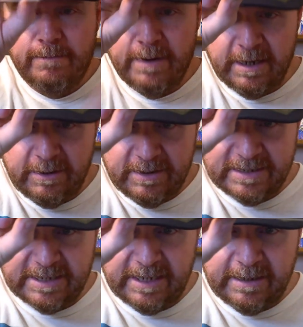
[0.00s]
but you can
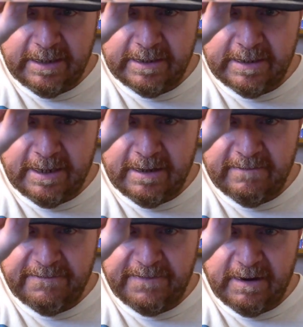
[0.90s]
see it did
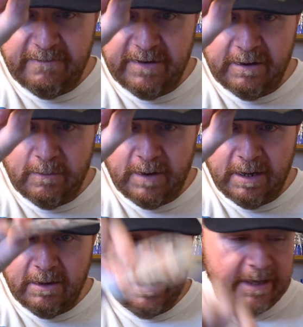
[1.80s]
not fare very
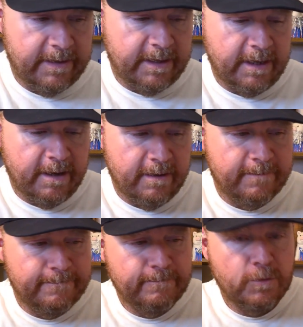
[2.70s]
well in the
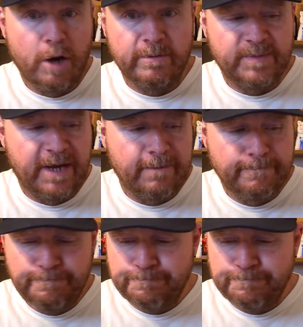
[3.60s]
garbage bag.